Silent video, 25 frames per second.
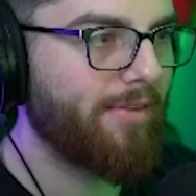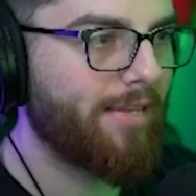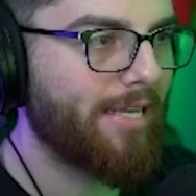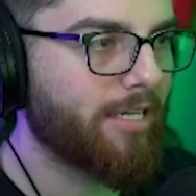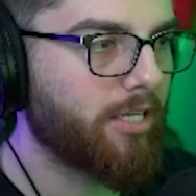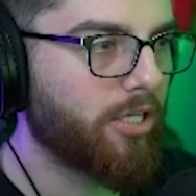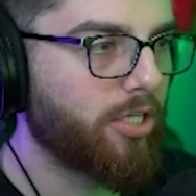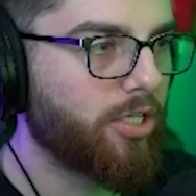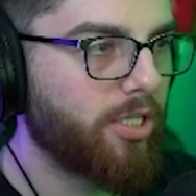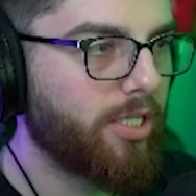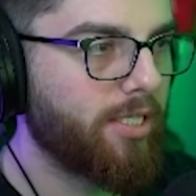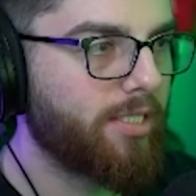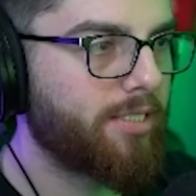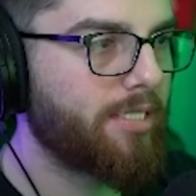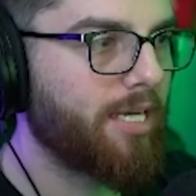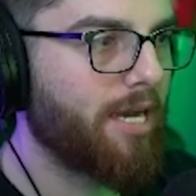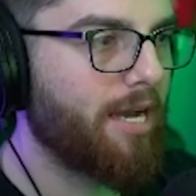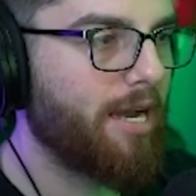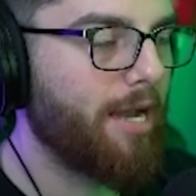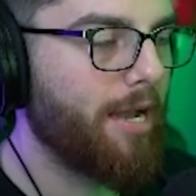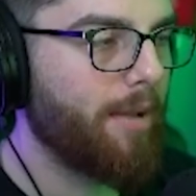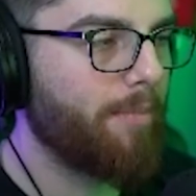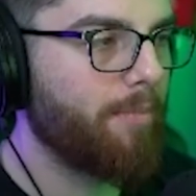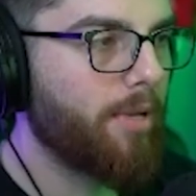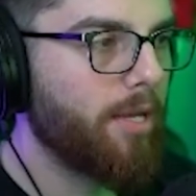a good
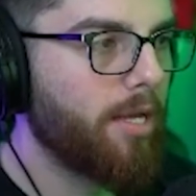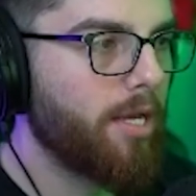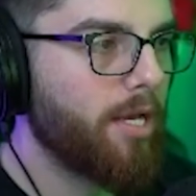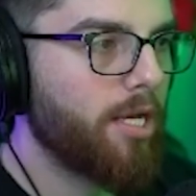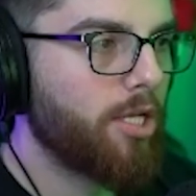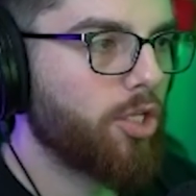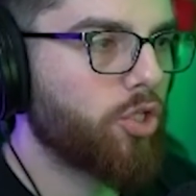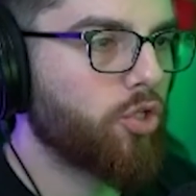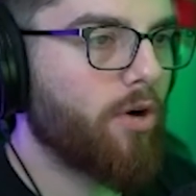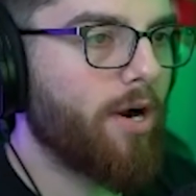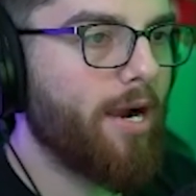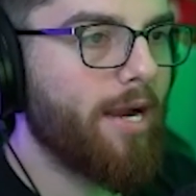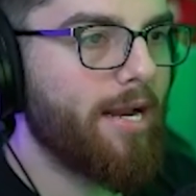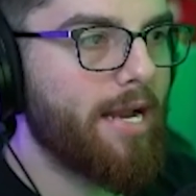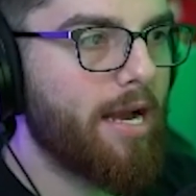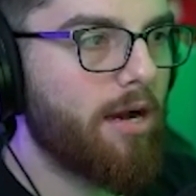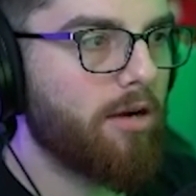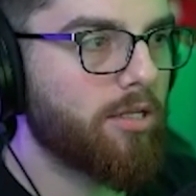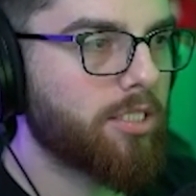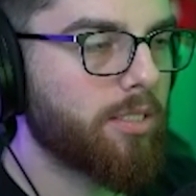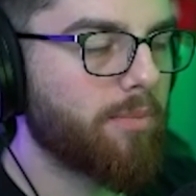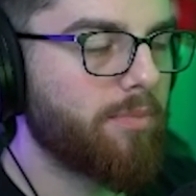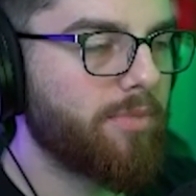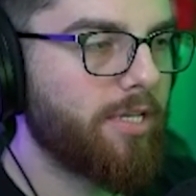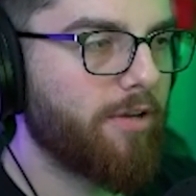time, trying
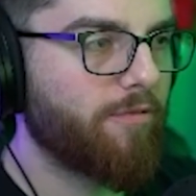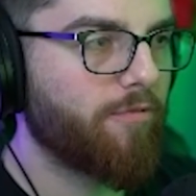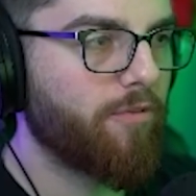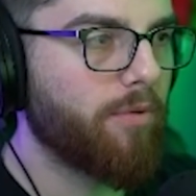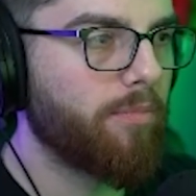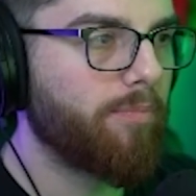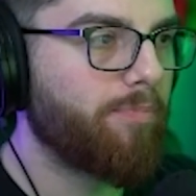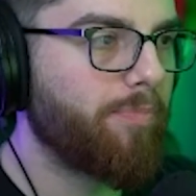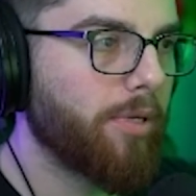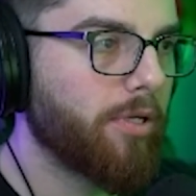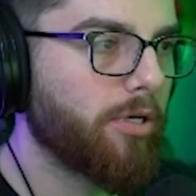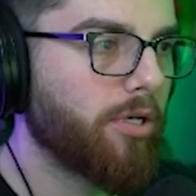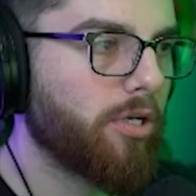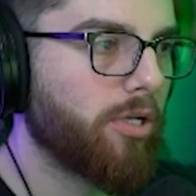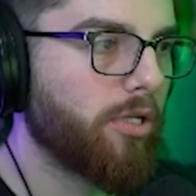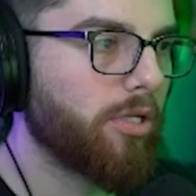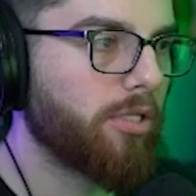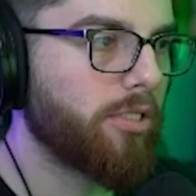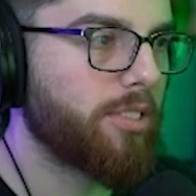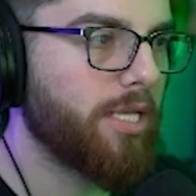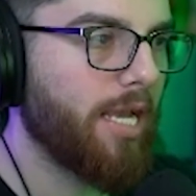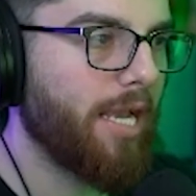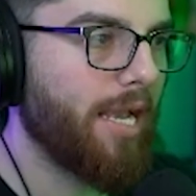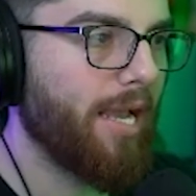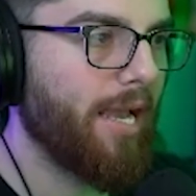out some different
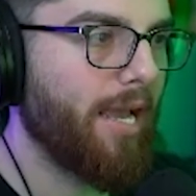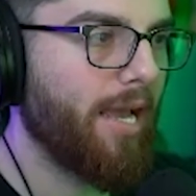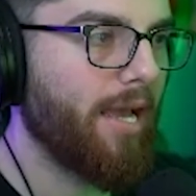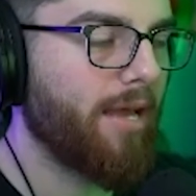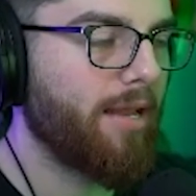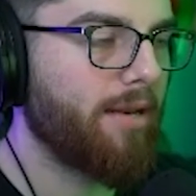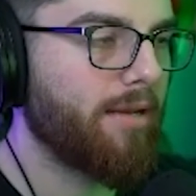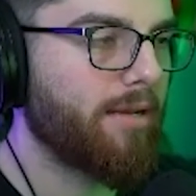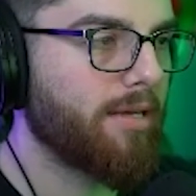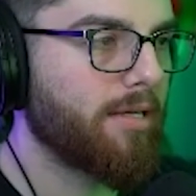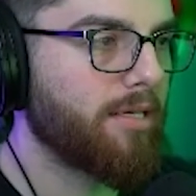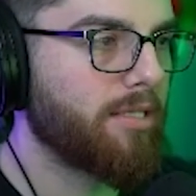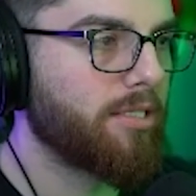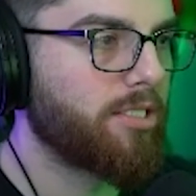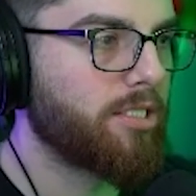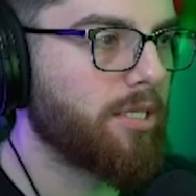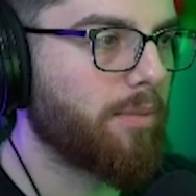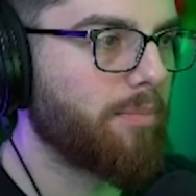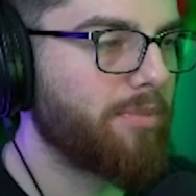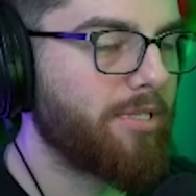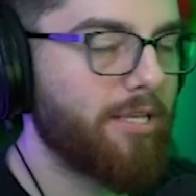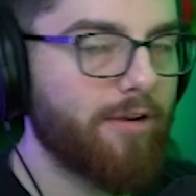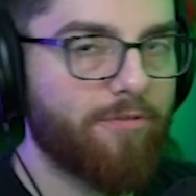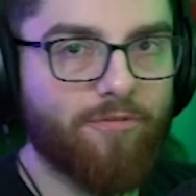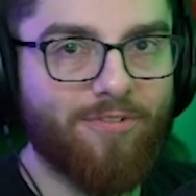builds and
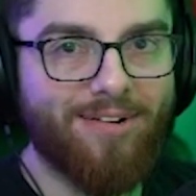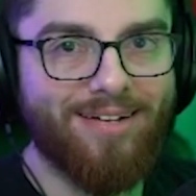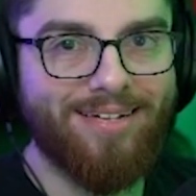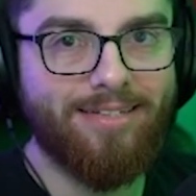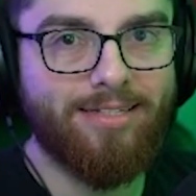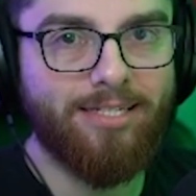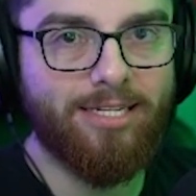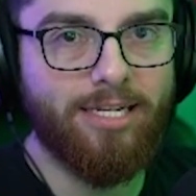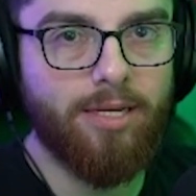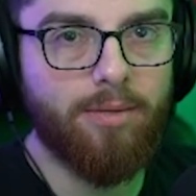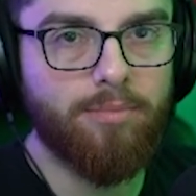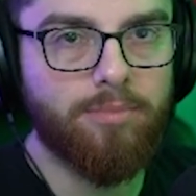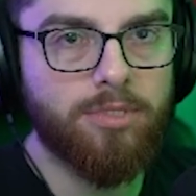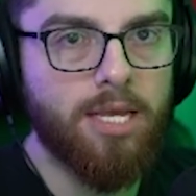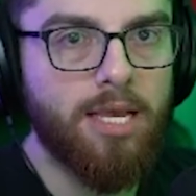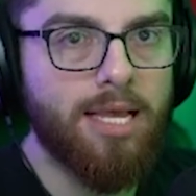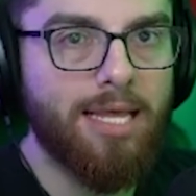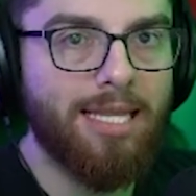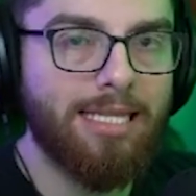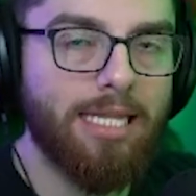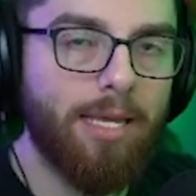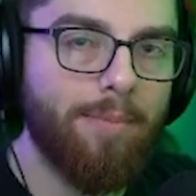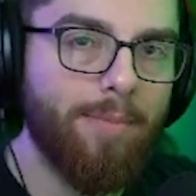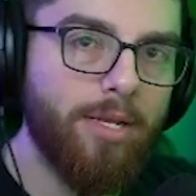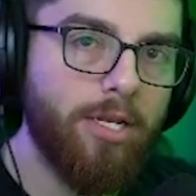some different teams,
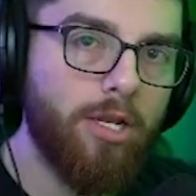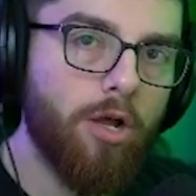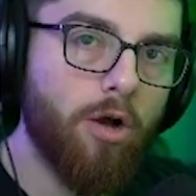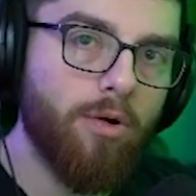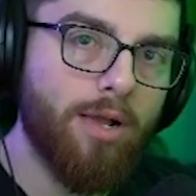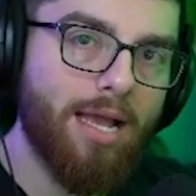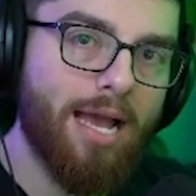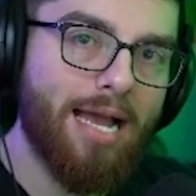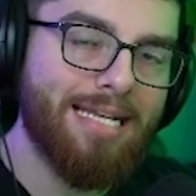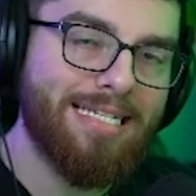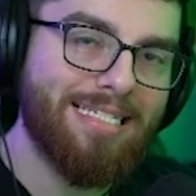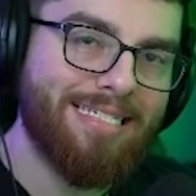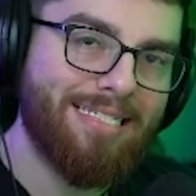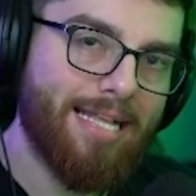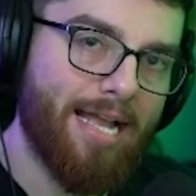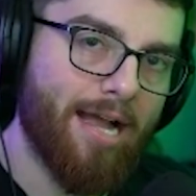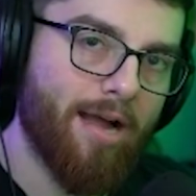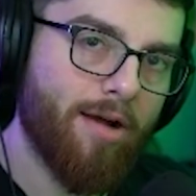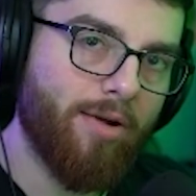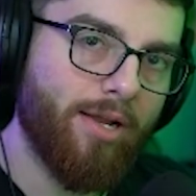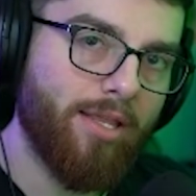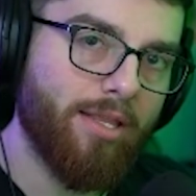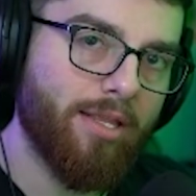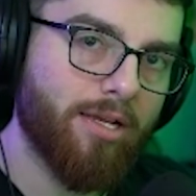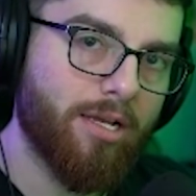let me know, guys,
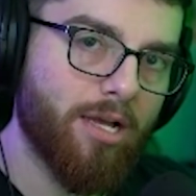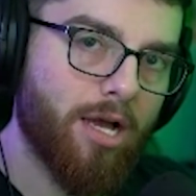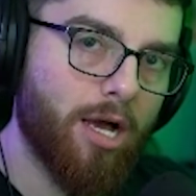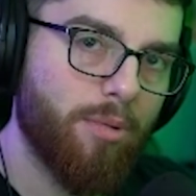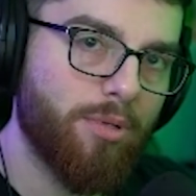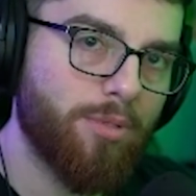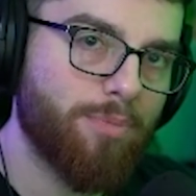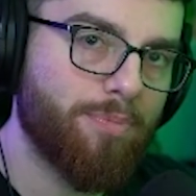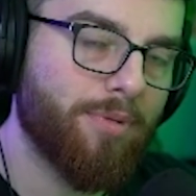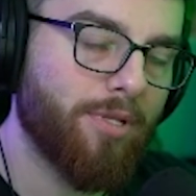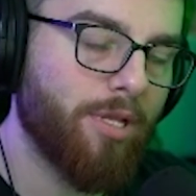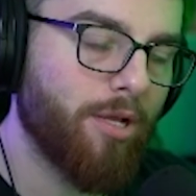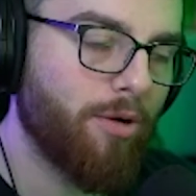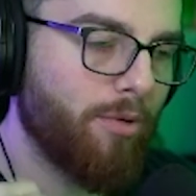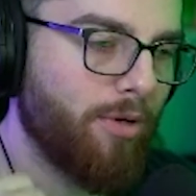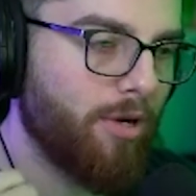down in the comments below.